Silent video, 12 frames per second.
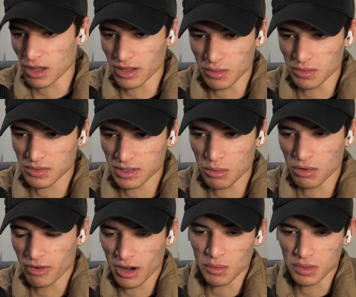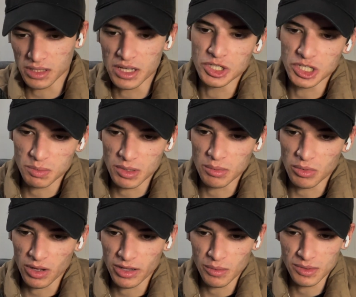They were very religious people,
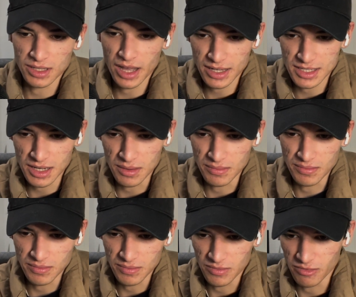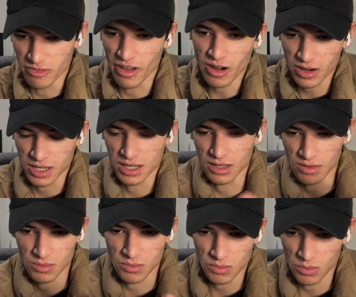and they had some varying
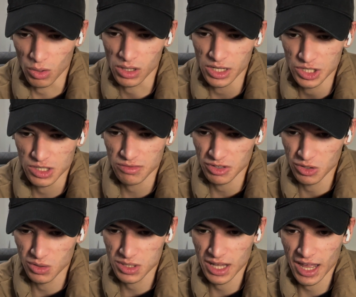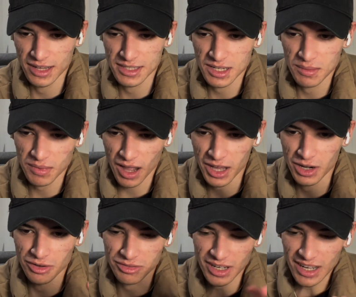religious views, and they had some kind of